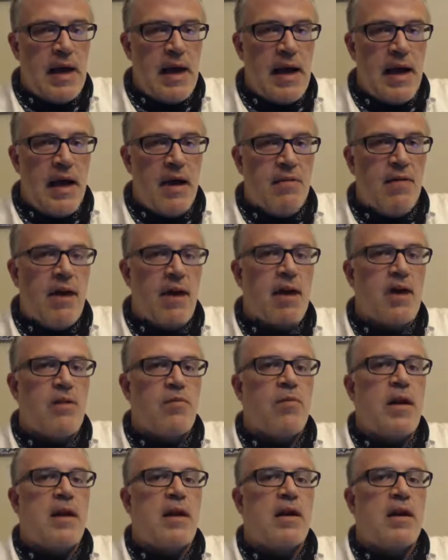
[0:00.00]
And if I can
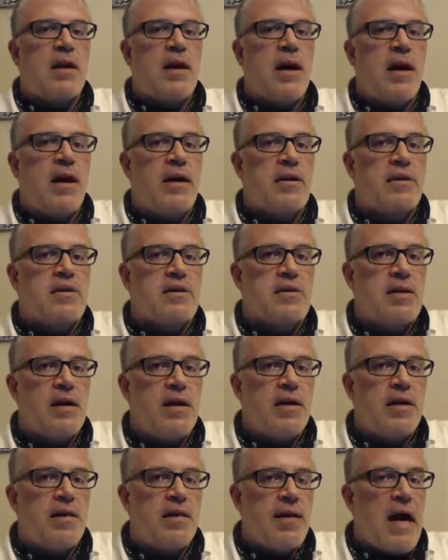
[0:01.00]
recognize
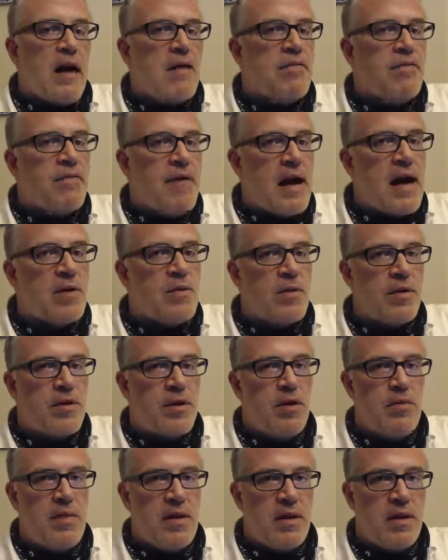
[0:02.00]
that fact with
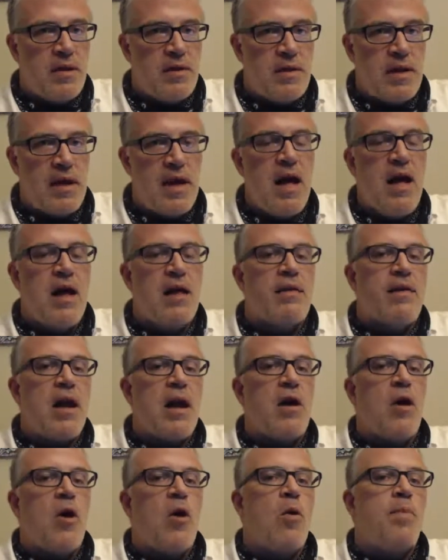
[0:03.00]
humility,
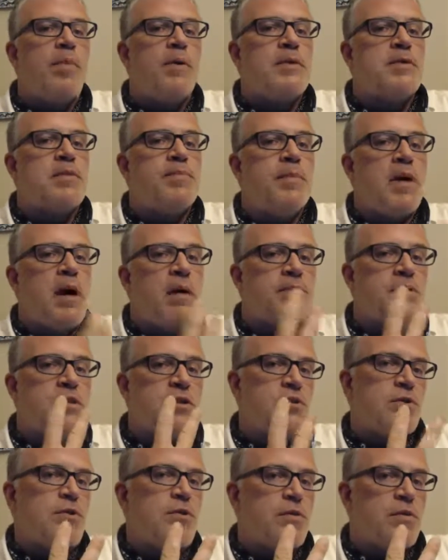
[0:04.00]
that opens me up to
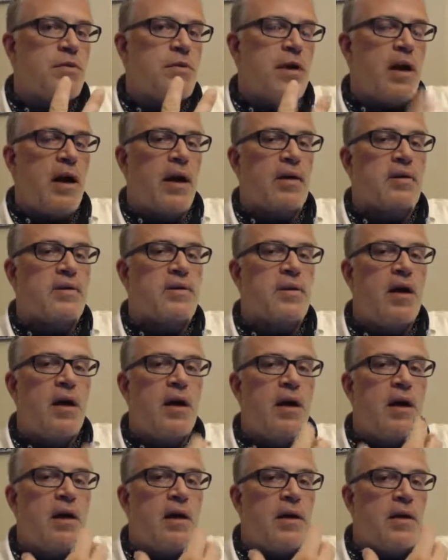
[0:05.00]
two things:
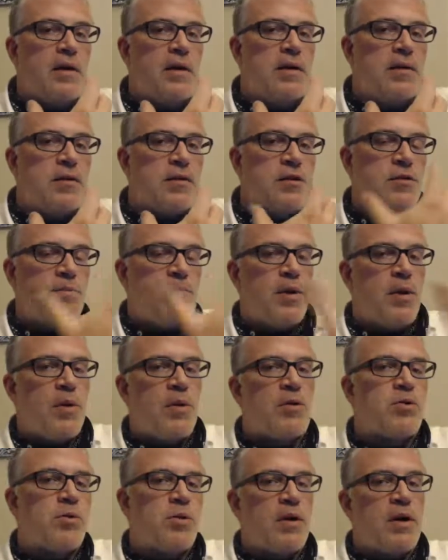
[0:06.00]

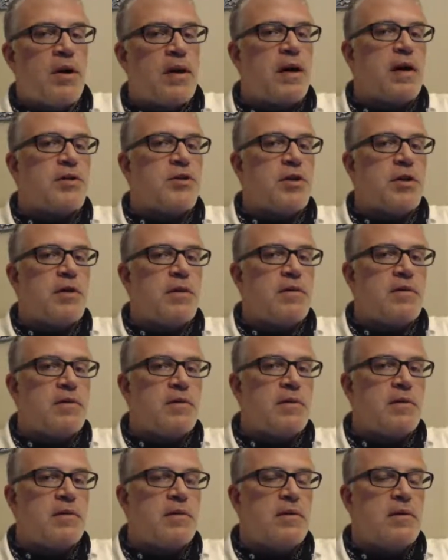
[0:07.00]
spiritual connection
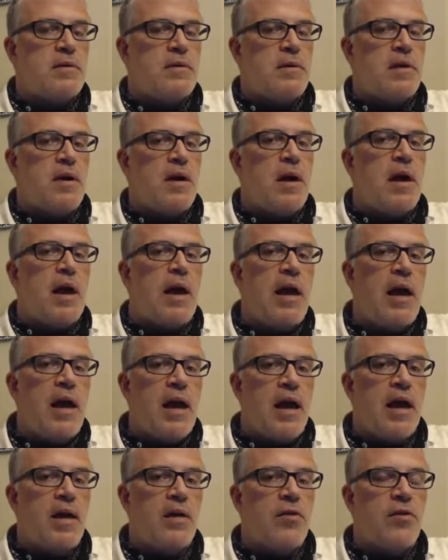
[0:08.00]

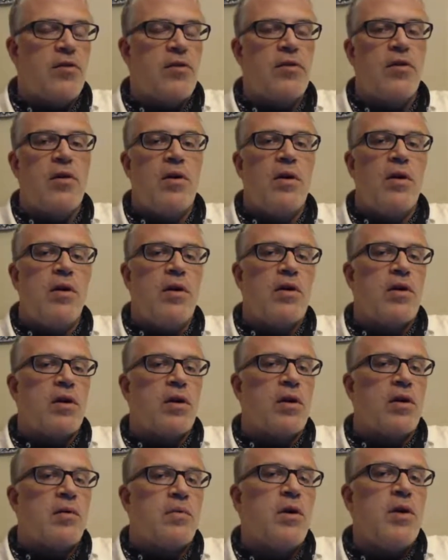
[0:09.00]
and
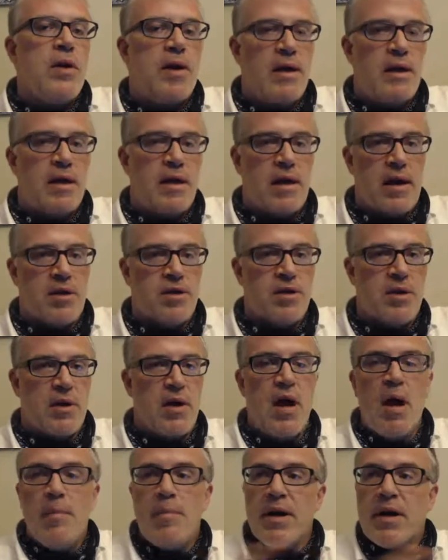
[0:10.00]
community connection.
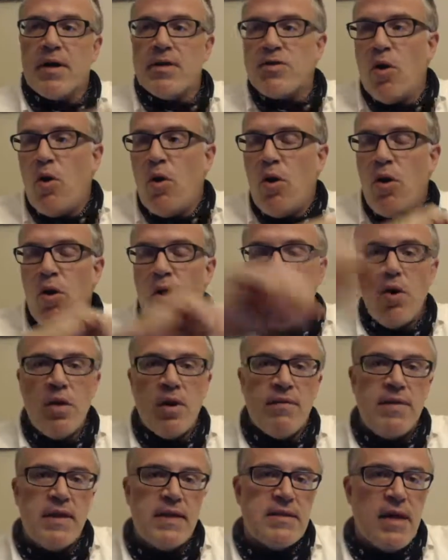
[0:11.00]
Because all
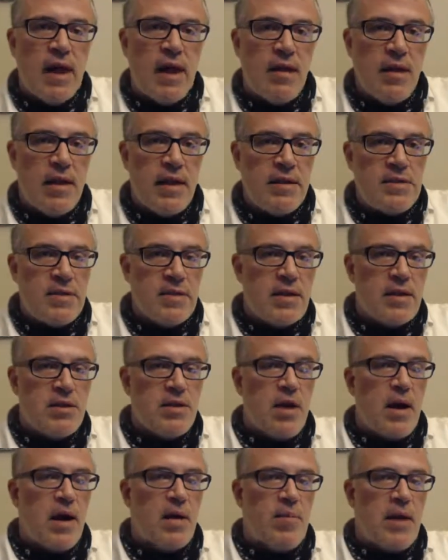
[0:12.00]
of these holidays that they
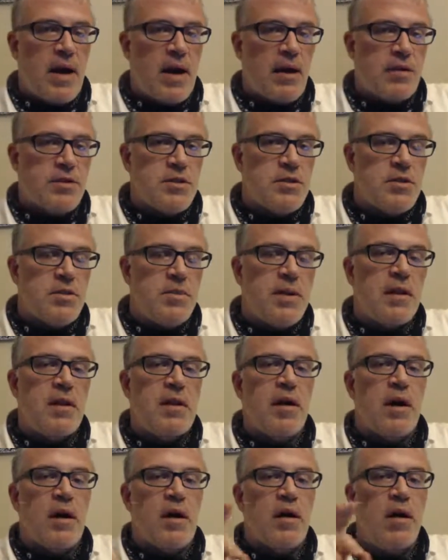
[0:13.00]
talk about, and just to be
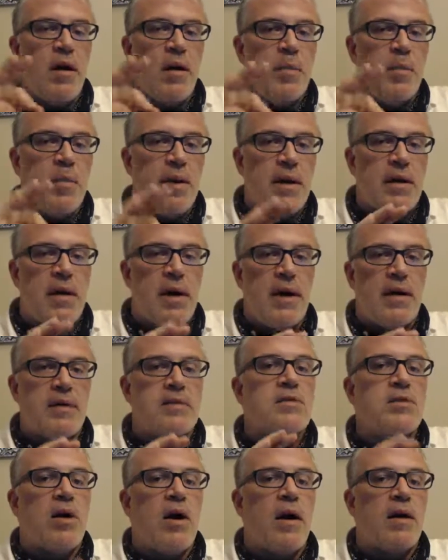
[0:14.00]
clear,
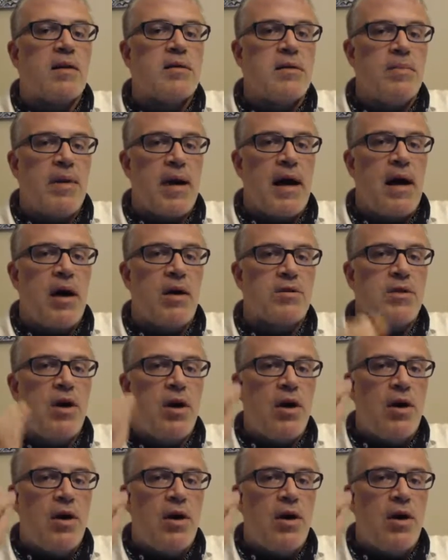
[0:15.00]
Pinchas talks about